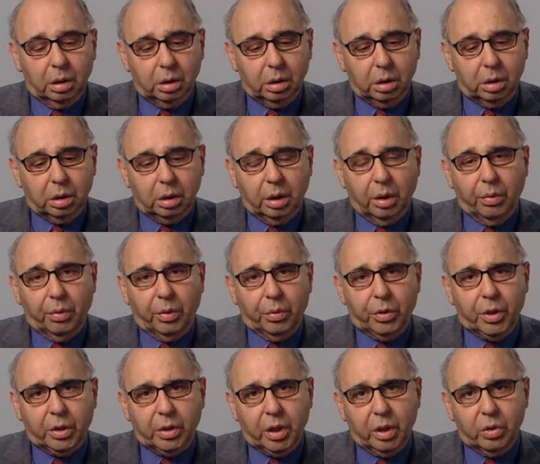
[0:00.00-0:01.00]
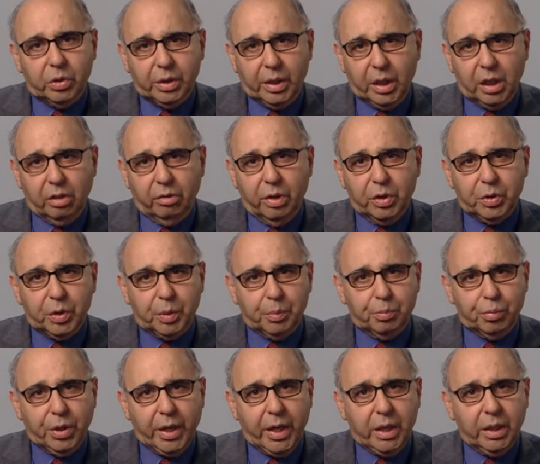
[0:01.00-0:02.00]
those areas of the
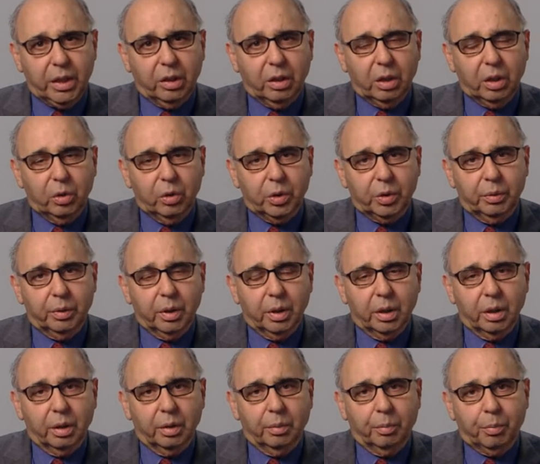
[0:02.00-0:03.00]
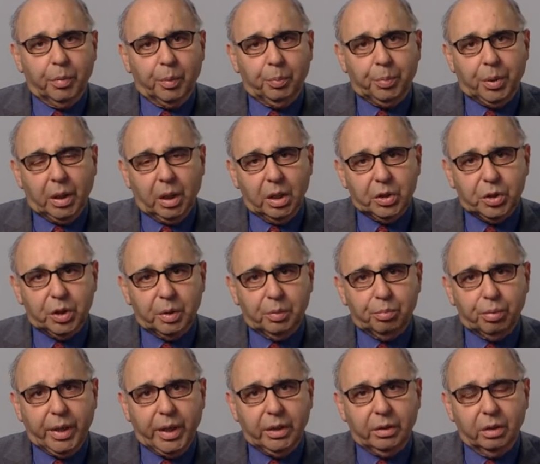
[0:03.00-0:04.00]
brain include uh, parts of the
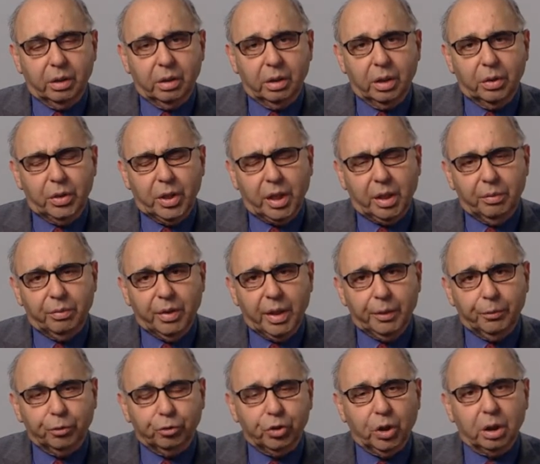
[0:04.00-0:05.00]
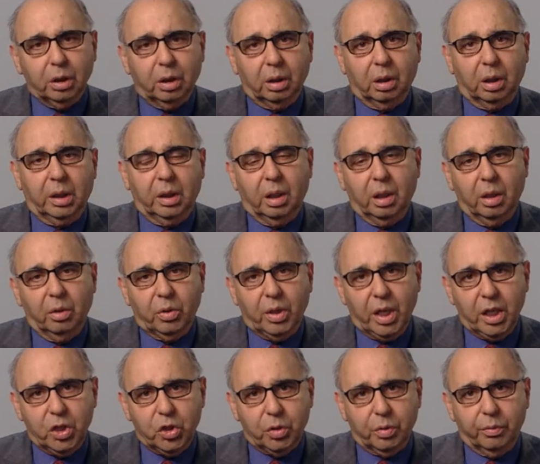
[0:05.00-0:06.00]
brain that are very frontal in
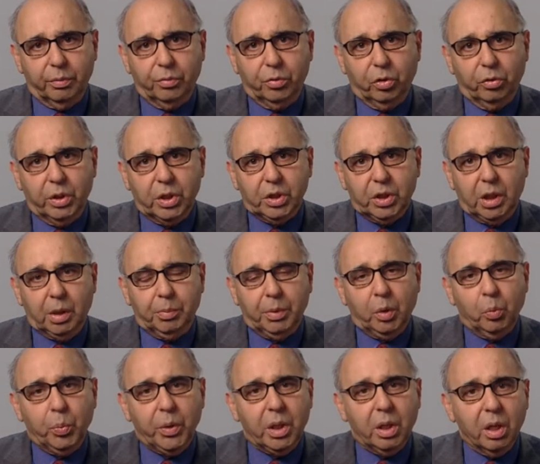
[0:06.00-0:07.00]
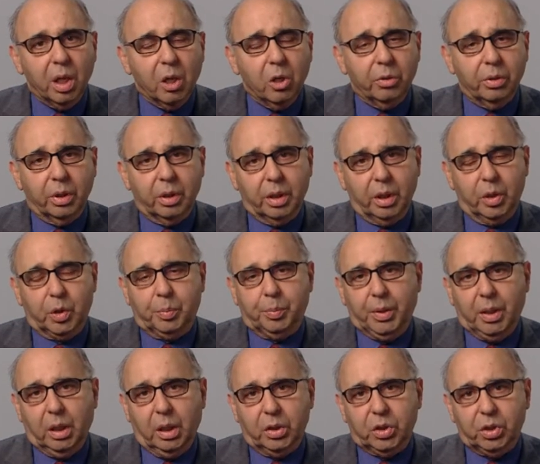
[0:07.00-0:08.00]
location, for example, and we know that those
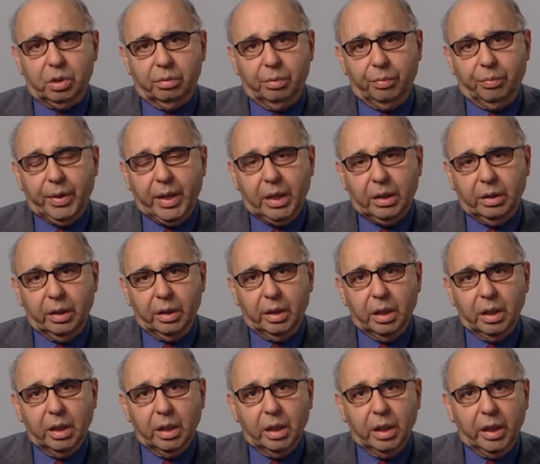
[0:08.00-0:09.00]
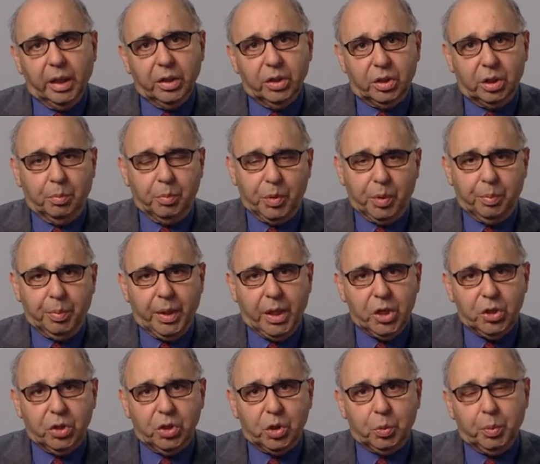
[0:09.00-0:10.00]
parts are affected in some of the
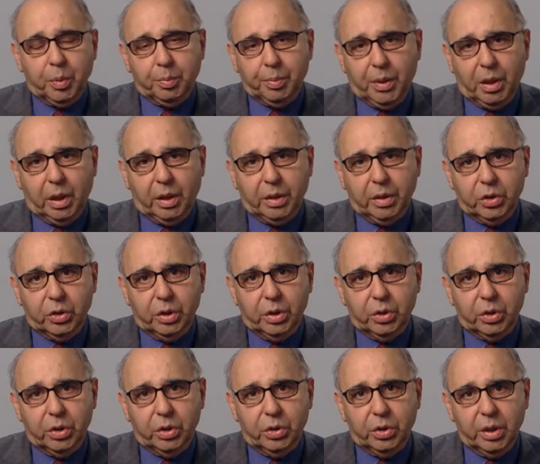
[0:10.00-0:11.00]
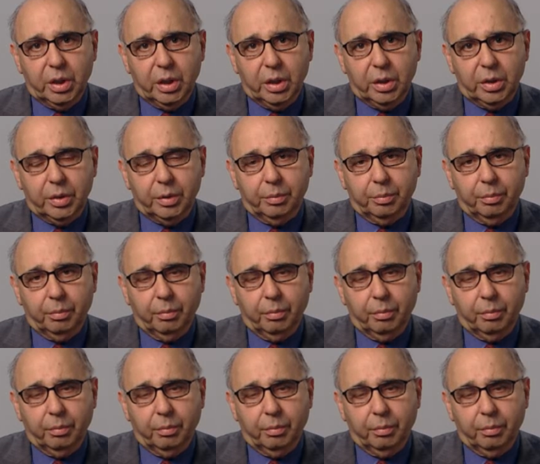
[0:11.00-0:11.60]
patients with Parkinson's disease.